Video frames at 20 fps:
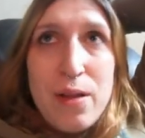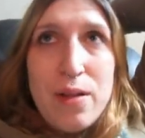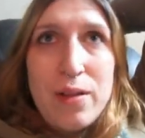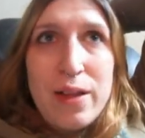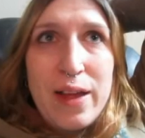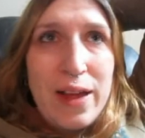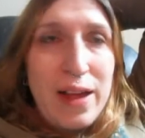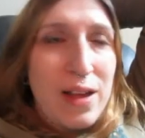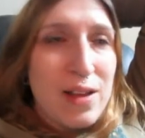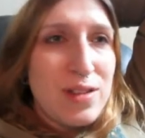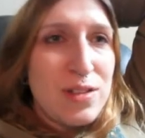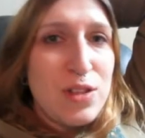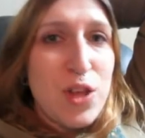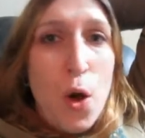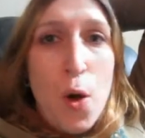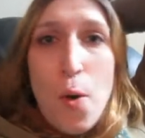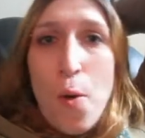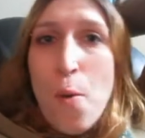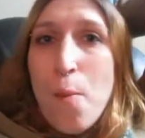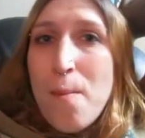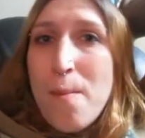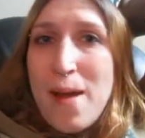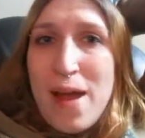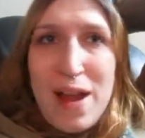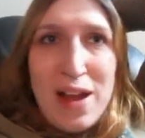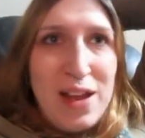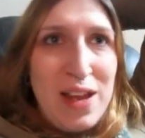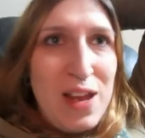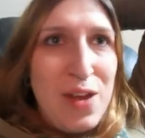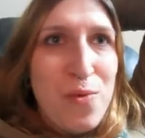like so
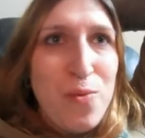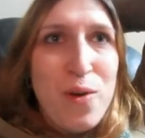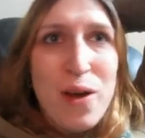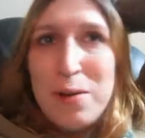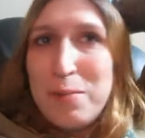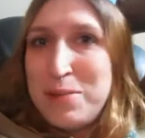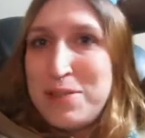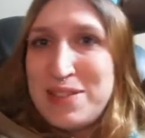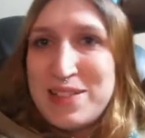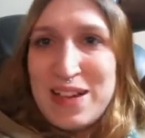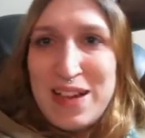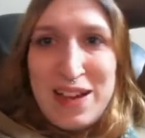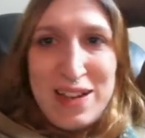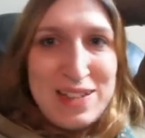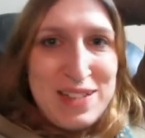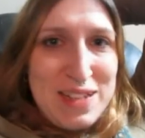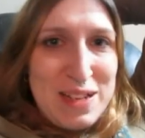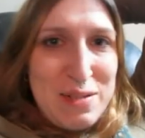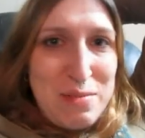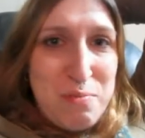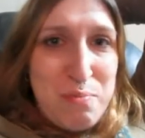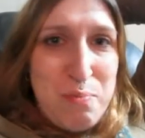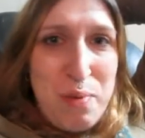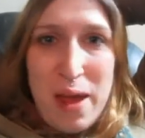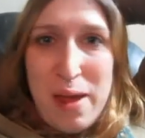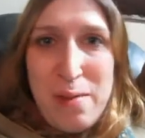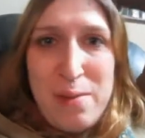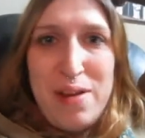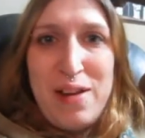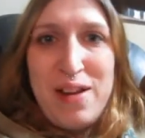many websites and
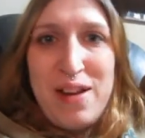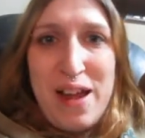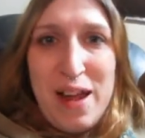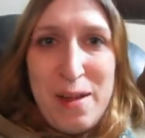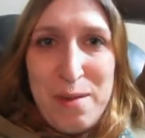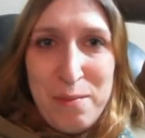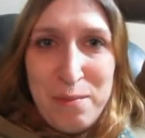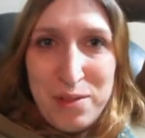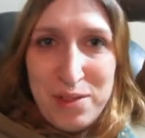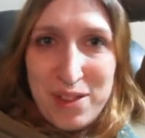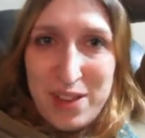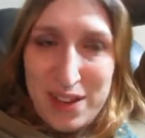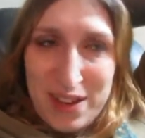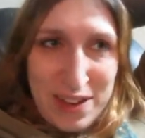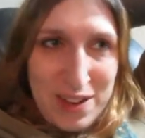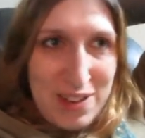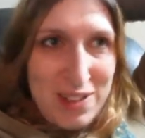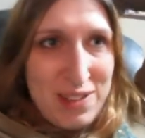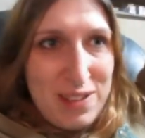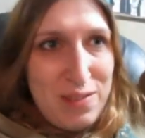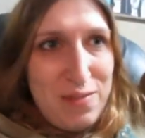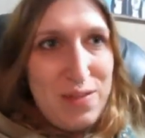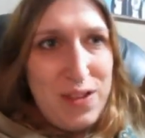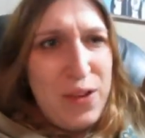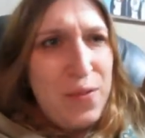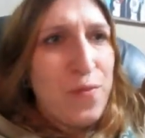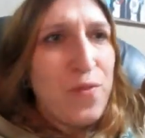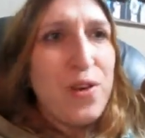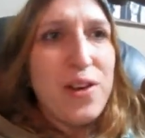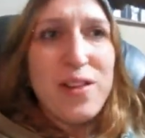baby name lists of
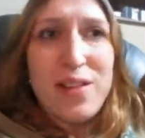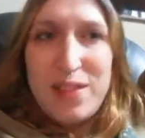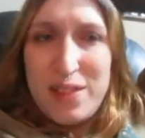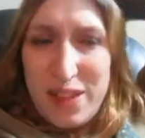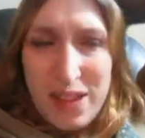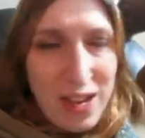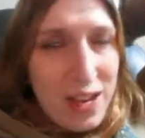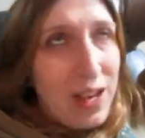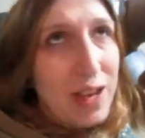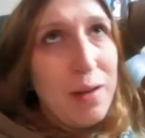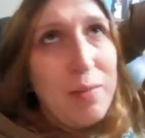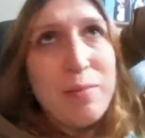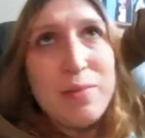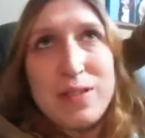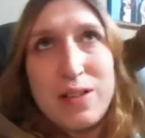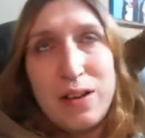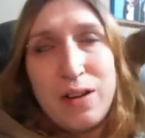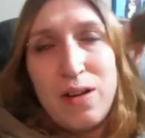different themes,